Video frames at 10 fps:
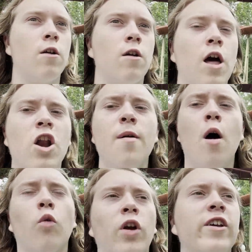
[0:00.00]
I don't know
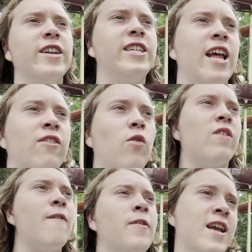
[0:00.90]
about really intense. It was
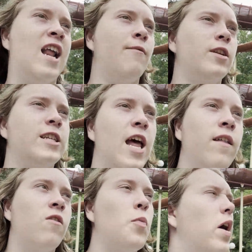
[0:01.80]
definitely kind of
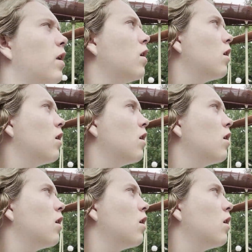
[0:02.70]
intense, but